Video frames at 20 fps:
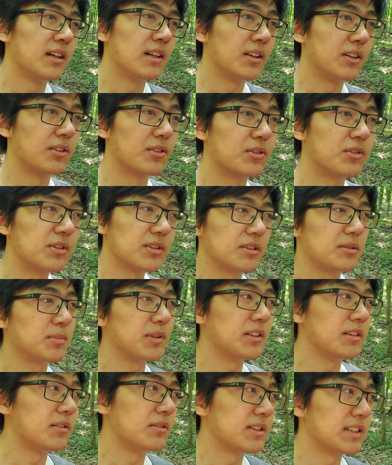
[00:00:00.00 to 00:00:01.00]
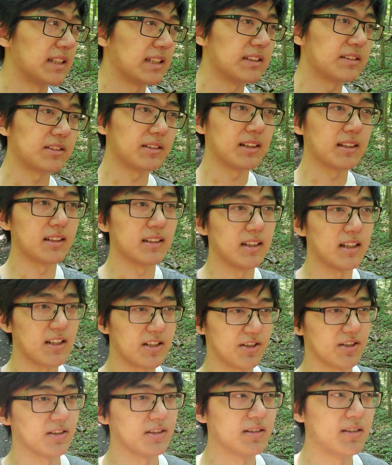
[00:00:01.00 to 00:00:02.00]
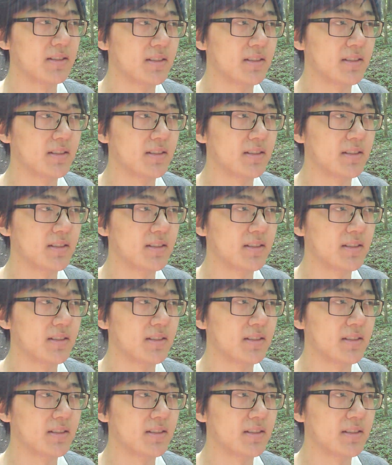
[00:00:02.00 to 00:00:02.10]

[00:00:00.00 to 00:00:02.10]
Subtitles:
you're going to be losing internet connection,